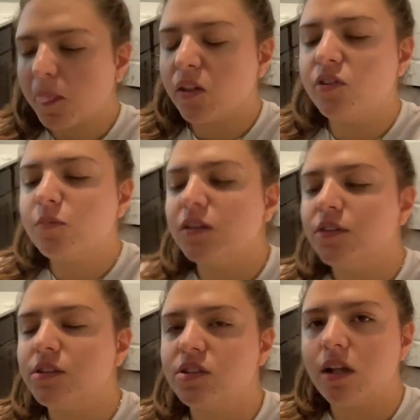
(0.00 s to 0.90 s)
This is my
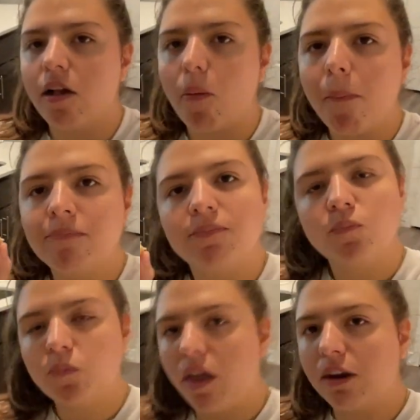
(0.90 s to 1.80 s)
favorite snack.
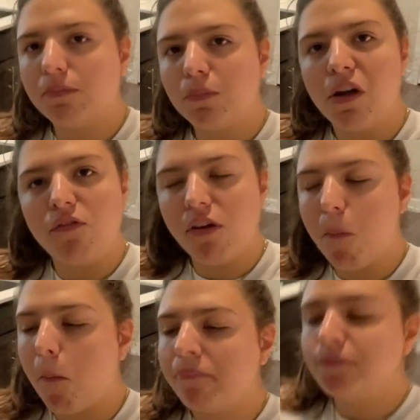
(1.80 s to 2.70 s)
Egg McMuffin